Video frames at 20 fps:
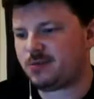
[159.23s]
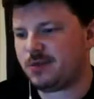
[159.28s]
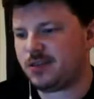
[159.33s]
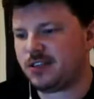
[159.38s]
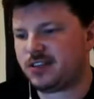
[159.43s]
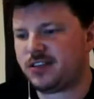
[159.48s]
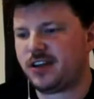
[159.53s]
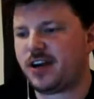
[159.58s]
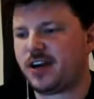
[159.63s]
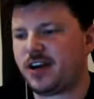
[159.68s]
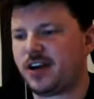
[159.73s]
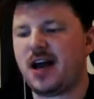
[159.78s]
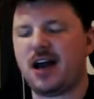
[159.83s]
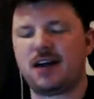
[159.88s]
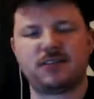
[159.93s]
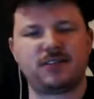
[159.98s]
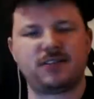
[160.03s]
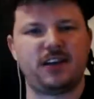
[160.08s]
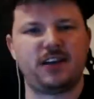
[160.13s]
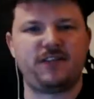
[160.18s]
this stuff's been
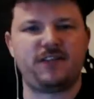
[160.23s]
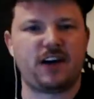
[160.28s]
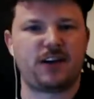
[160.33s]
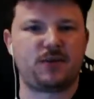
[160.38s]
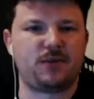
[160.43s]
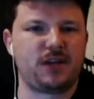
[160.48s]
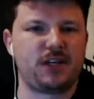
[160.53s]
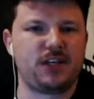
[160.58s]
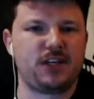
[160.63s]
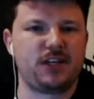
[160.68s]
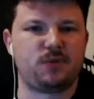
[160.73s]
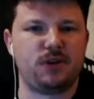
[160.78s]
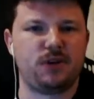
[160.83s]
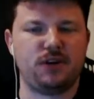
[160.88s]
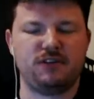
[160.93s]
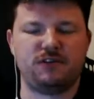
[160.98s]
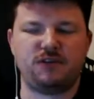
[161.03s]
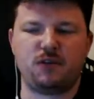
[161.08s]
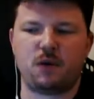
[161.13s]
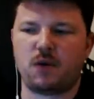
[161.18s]
sitting around until they found
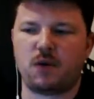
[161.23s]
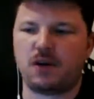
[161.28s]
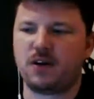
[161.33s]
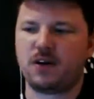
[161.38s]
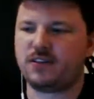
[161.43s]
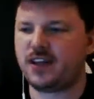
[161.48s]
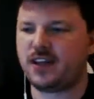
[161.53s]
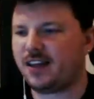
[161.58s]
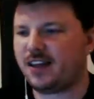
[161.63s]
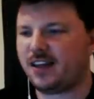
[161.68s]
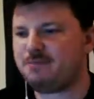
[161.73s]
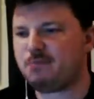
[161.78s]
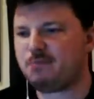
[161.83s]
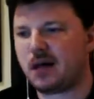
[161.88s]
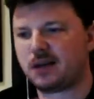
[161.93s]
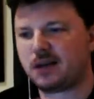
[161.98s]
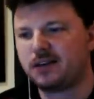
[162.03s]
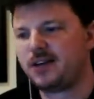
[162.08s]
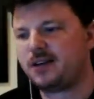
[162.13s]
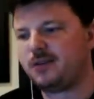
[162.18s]
a release window for it, and
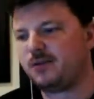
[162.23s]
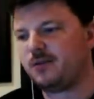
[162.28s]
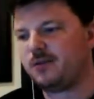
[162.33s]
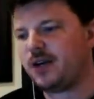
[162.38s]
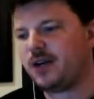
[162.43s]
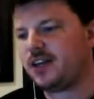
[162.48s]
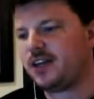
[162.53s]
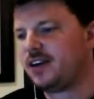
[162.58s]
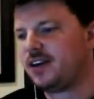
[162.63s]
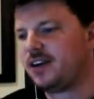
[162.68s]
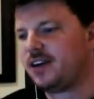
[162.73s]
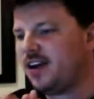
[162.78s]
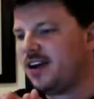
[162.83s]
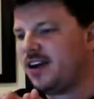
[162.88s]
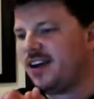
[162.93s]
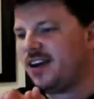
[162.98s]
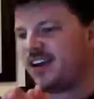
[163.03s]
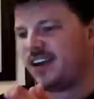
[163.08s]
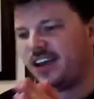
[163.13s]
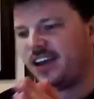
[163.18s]
then now they bundled it
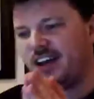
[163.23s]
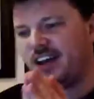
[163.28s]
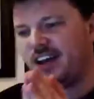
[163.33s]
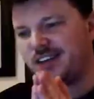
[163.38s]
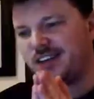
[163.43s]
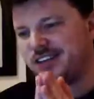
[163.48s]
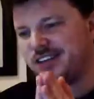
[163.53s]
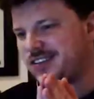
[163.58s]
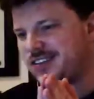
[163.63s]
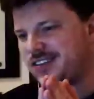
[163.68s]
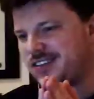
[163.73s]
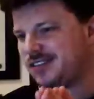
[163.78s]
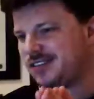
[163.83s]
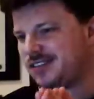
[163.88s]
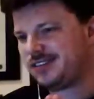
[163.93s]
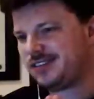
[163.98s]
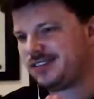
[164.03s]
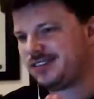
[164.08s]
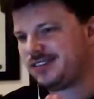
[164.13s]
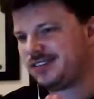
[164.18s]
with her.
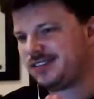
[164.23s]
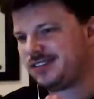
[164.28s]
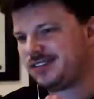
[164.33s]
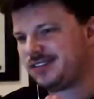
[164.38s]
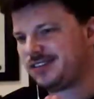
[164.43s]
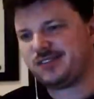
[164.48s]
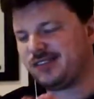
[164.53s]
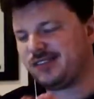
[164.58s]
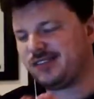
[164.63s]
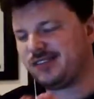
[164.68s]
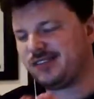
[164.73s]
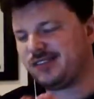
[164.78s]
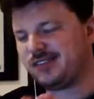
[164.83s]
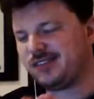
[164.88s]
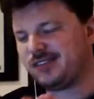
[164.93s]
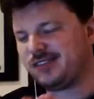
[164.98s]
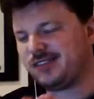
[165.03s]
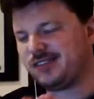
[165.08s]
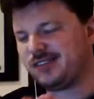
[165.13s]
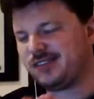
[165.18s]
This
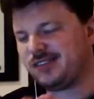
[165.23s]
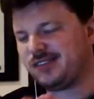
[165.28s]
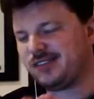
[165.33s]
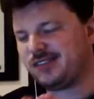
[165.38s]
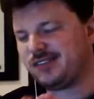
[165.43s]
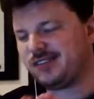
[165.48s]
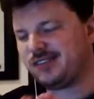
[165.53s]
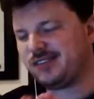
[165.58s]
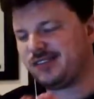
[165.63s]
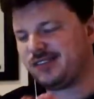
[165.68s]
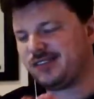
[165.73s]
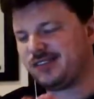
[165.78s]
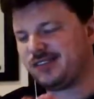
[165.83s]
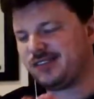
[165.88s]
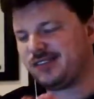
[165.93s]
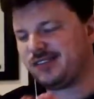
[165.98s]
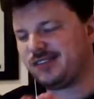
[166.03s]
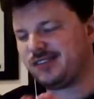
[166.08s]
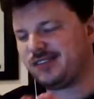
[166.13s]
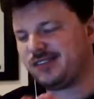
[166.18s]
just to keep the
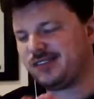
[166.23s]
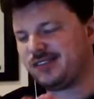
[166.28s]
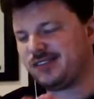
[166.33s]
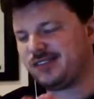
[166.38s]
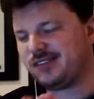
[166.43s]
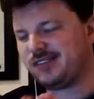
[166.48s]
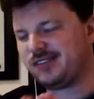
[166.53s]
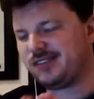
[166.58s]
sales even.